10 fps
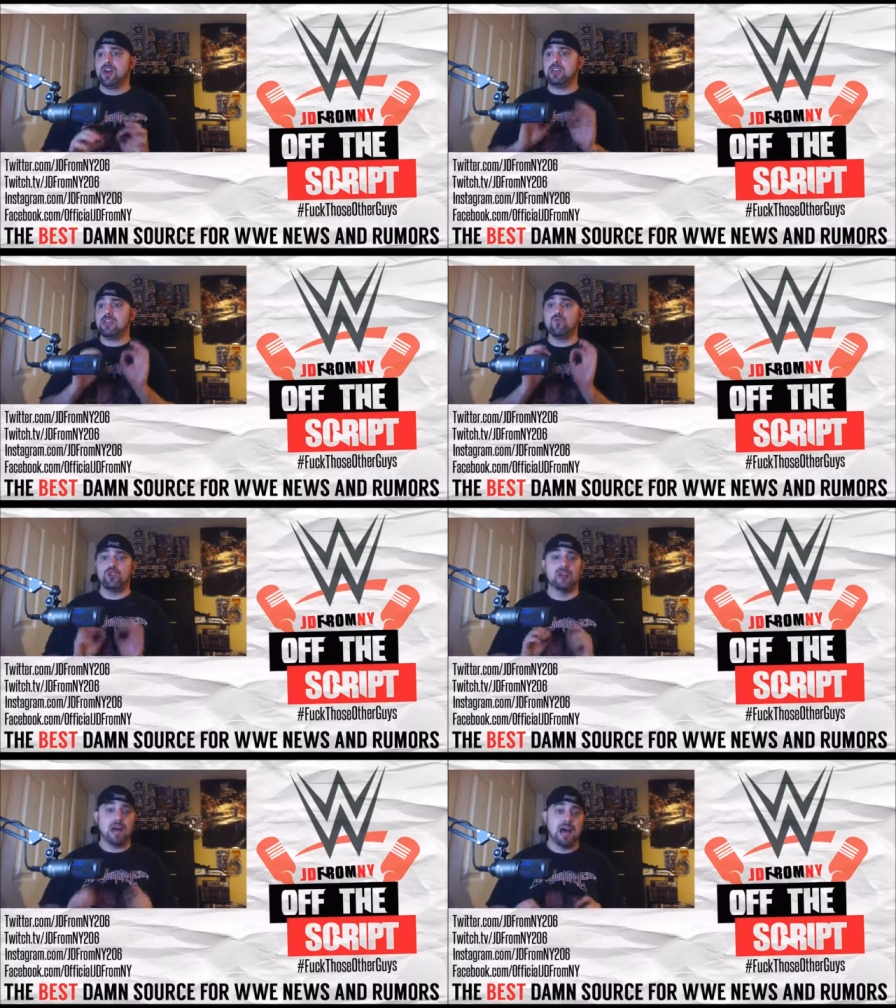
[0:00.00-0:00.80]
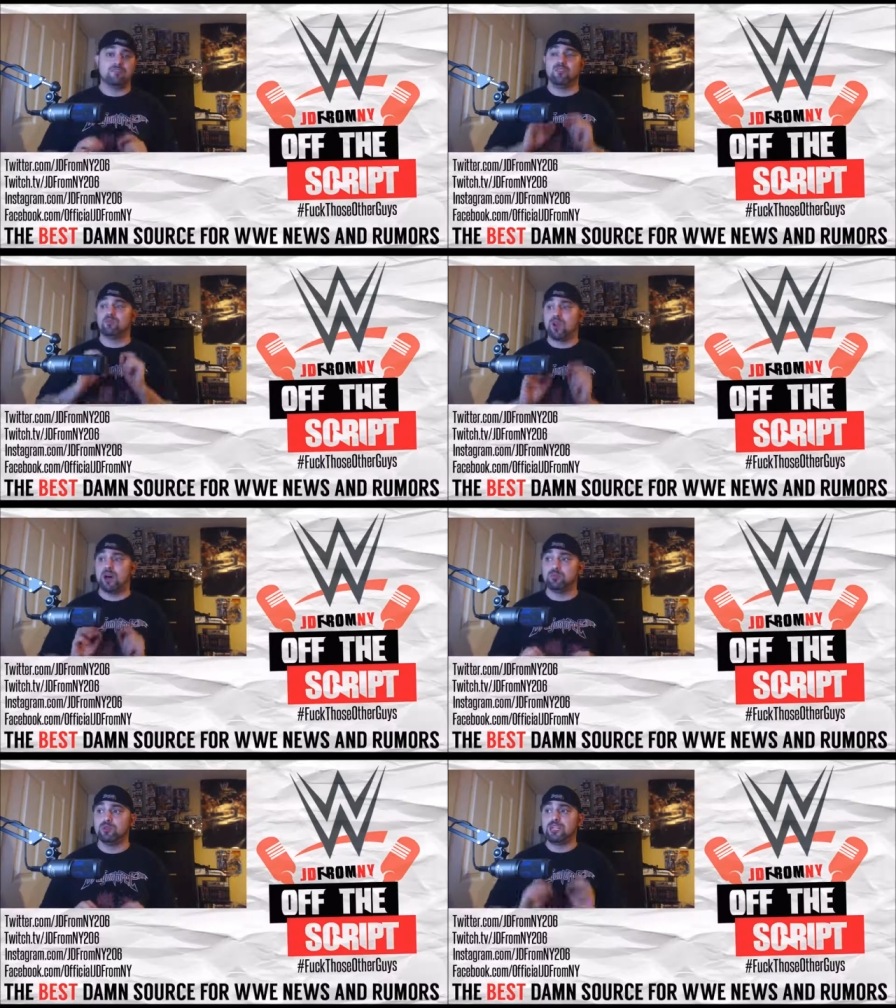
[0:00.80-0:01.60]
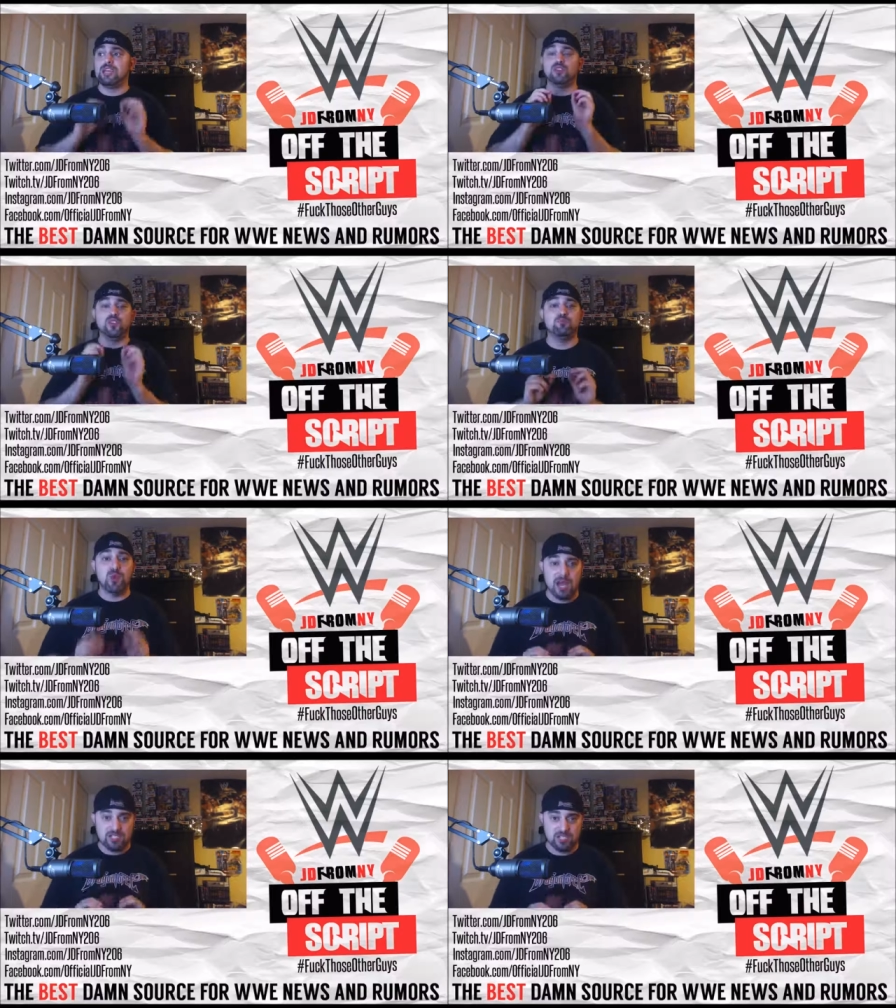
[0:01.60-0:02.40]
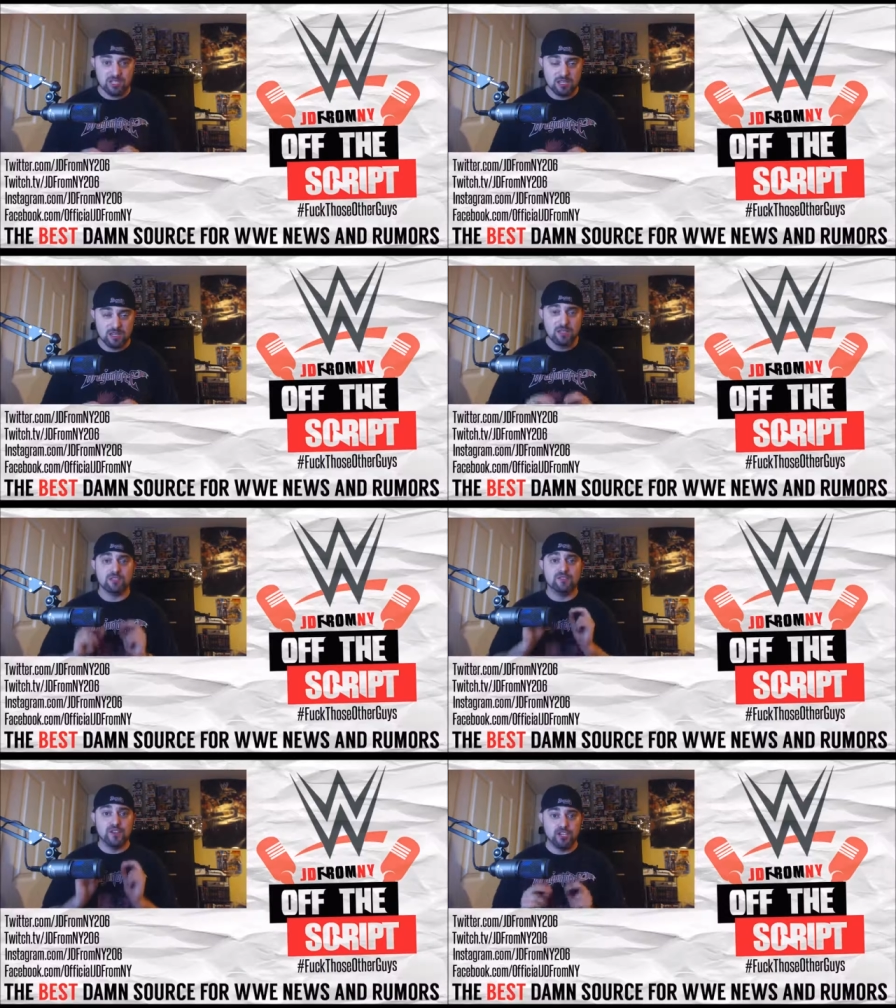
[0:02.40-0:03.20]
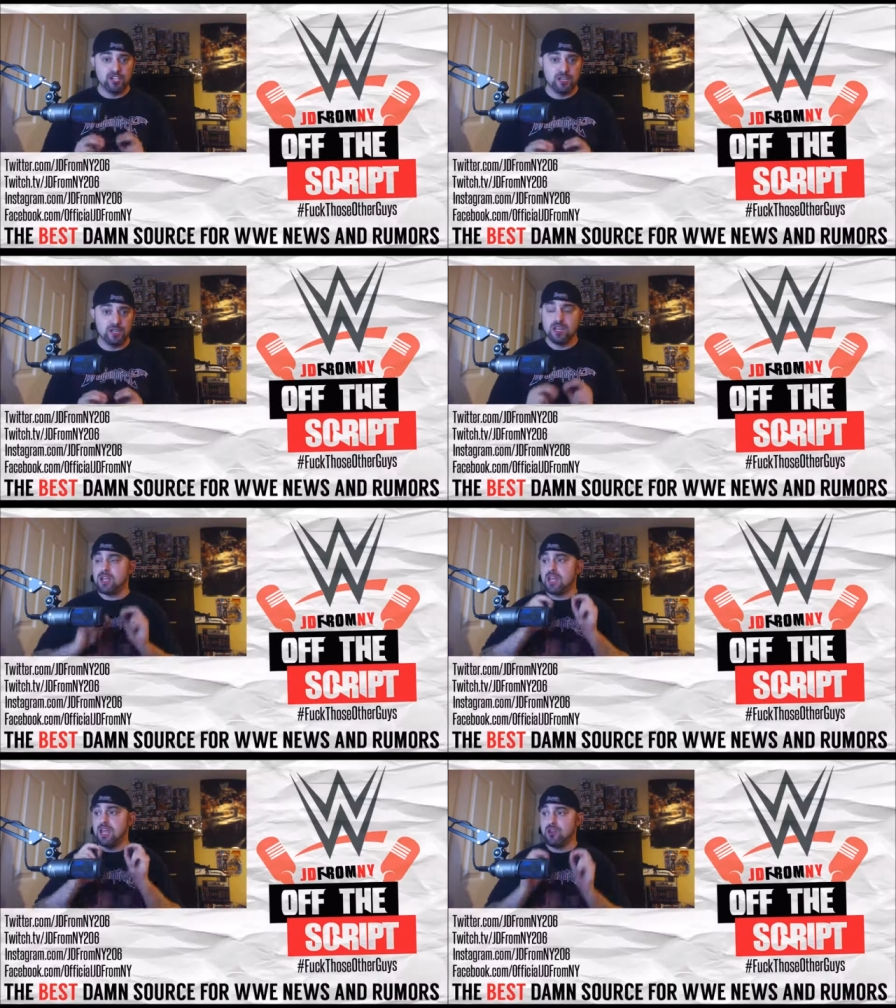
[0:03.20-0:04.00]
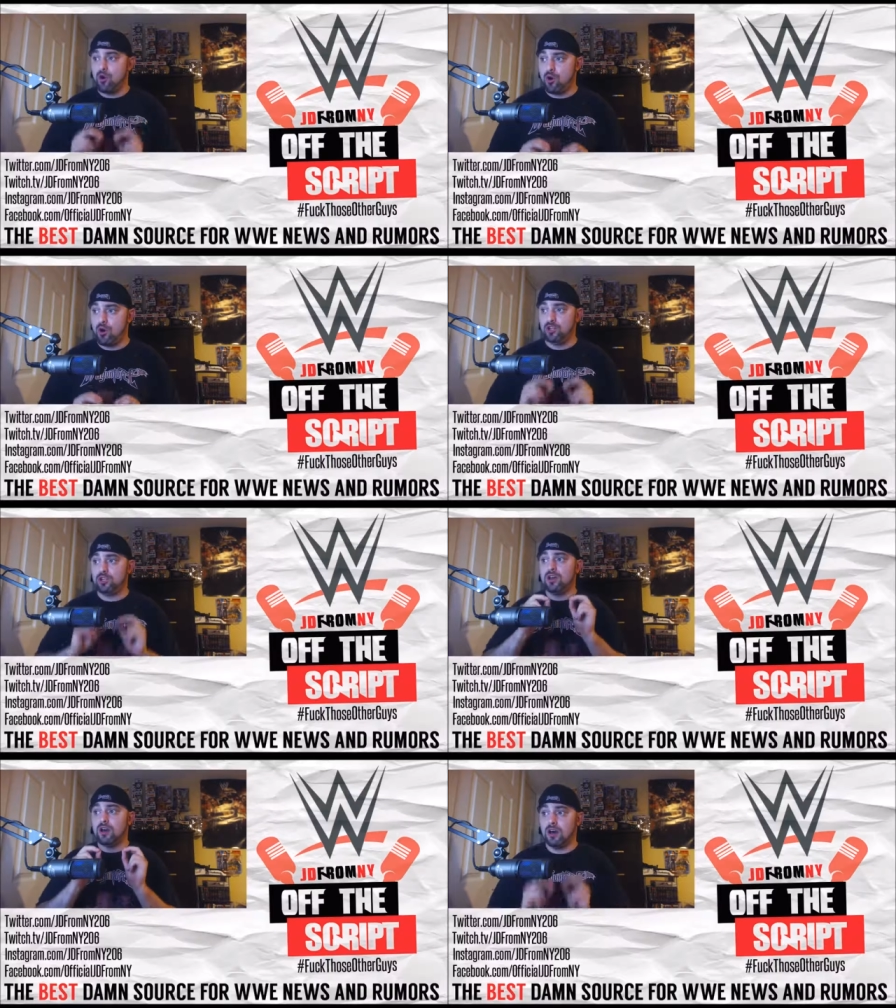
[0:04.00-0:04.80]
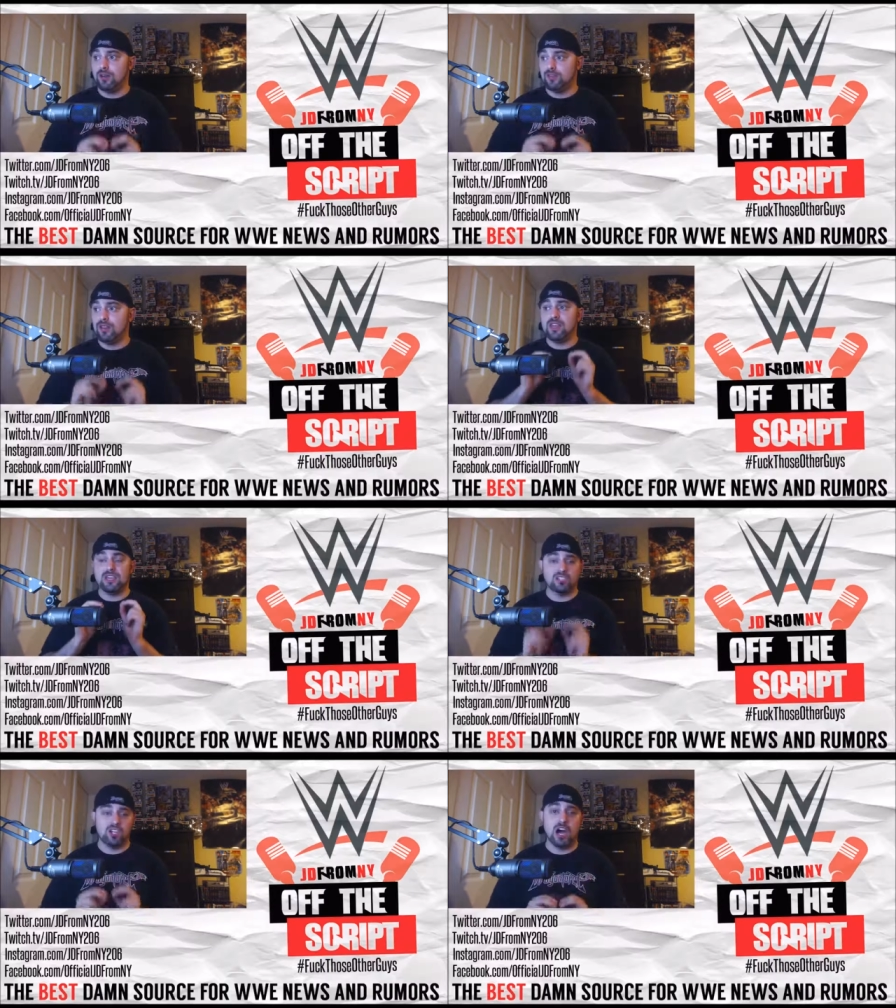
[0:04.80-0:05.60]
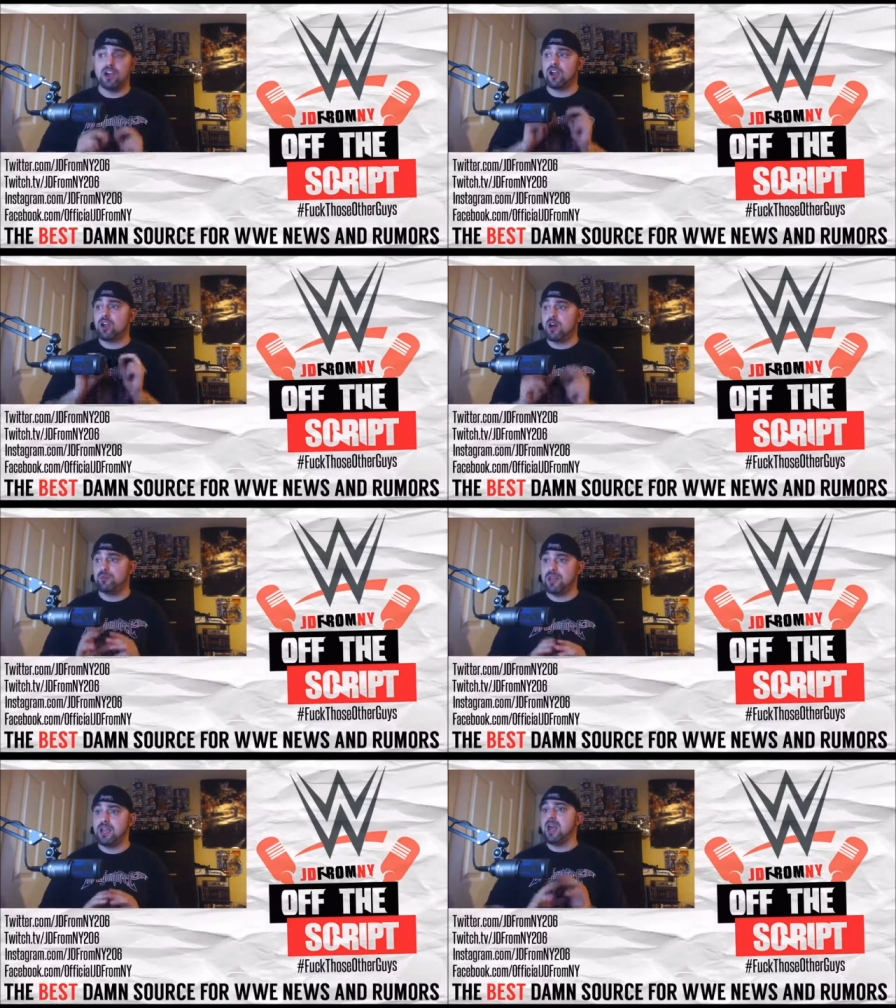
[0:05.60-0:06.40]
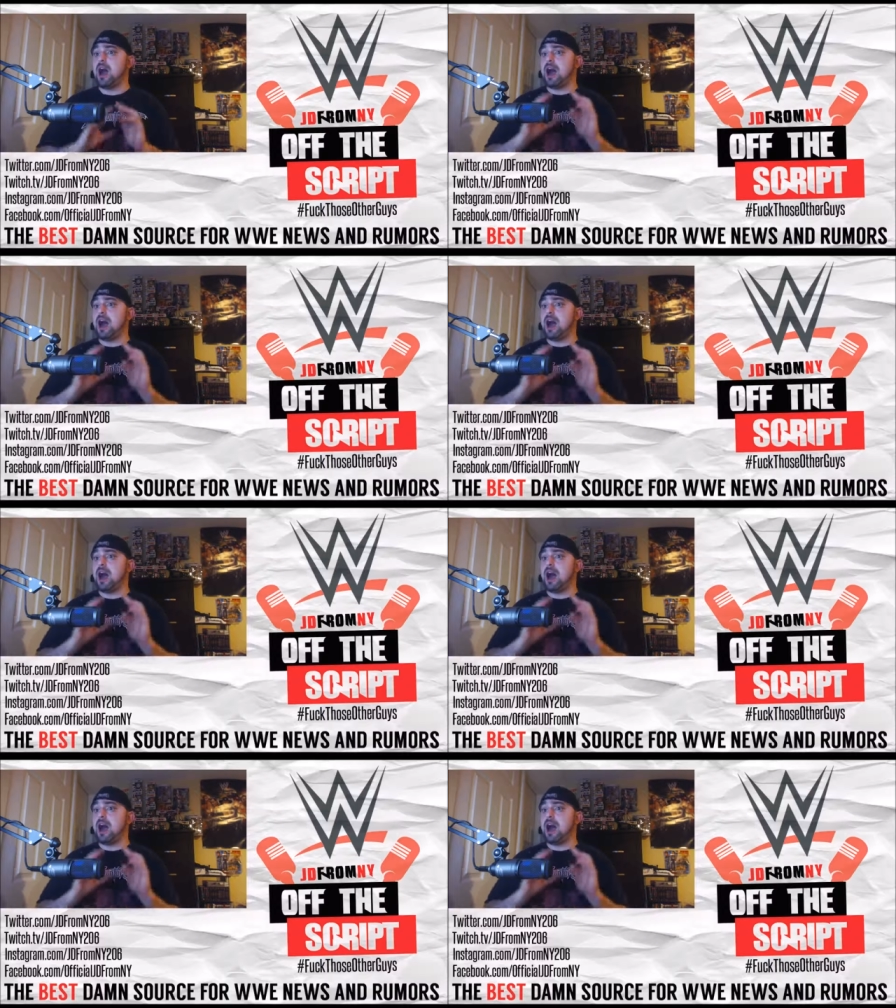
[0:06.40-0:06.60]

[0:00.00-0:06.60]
they will have probably the best division in all of the entire company.